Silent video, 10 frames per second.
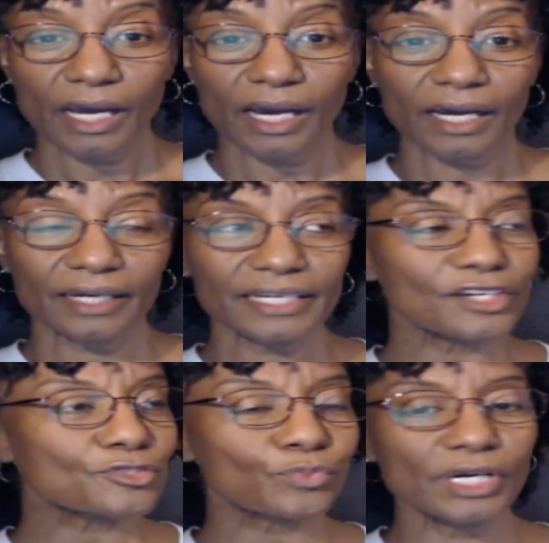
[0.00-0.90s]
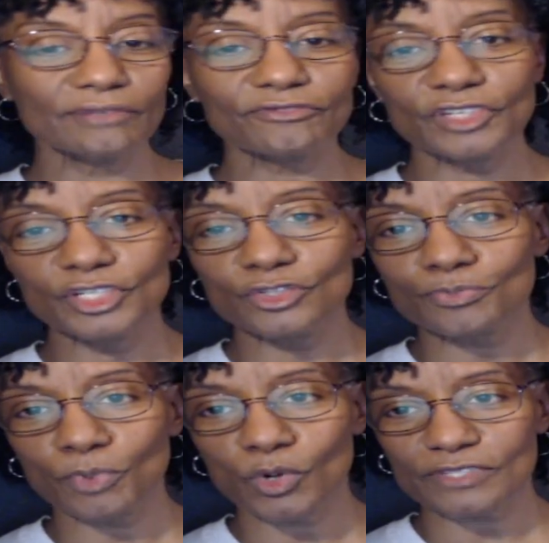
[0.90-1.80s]
Uh, here's one for you
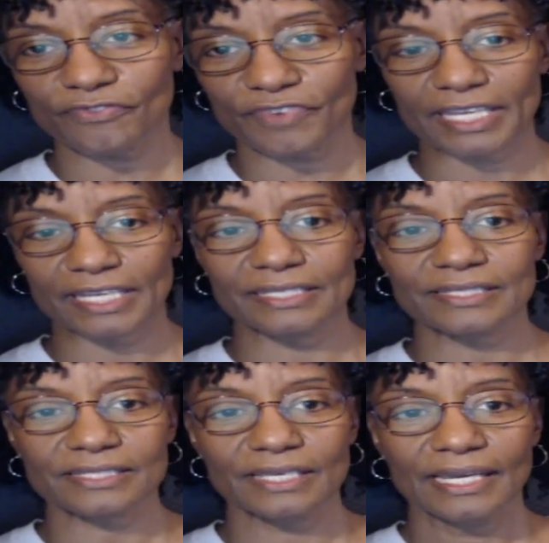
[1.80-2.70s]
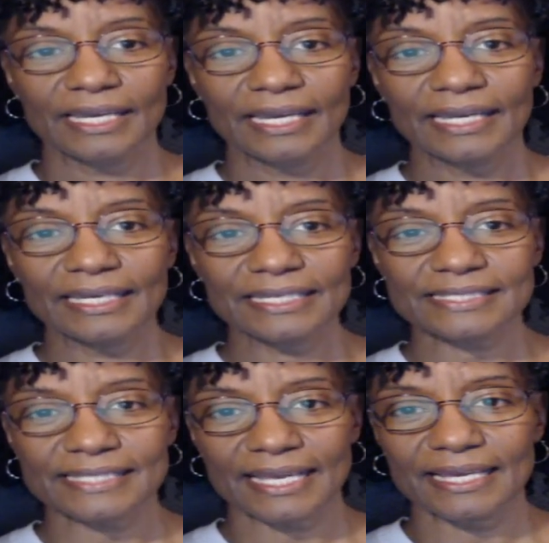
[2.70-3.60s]
sports fans.
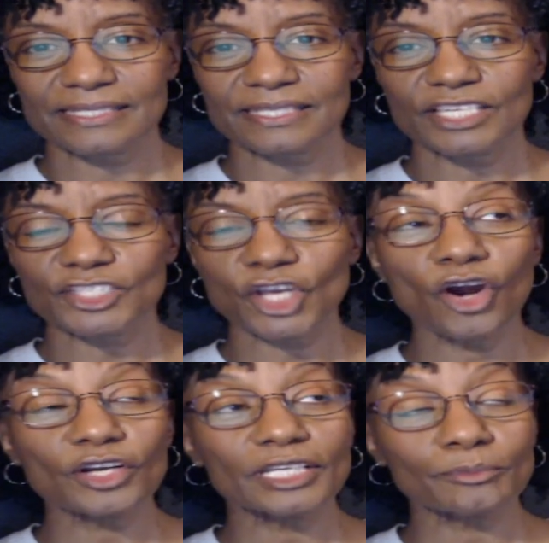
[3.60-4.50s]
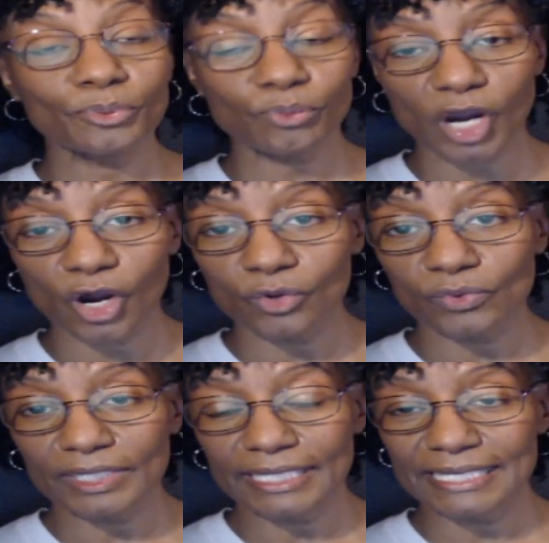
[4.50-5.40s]
It says, turning
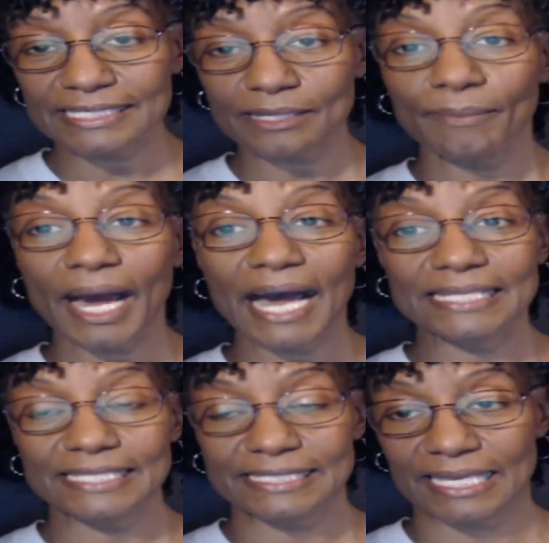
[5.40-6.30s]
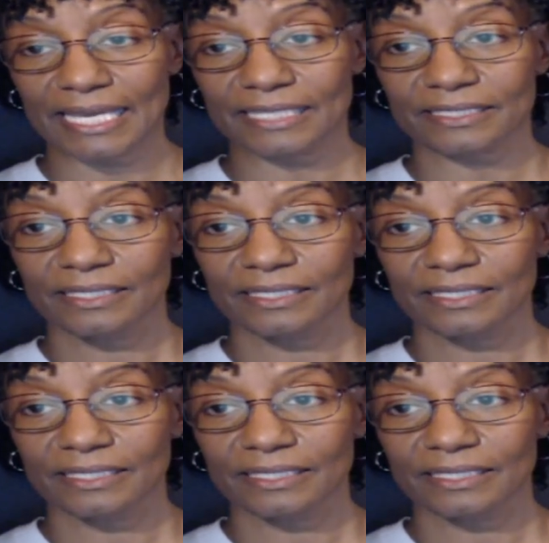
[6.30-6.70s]
pro is a mindset.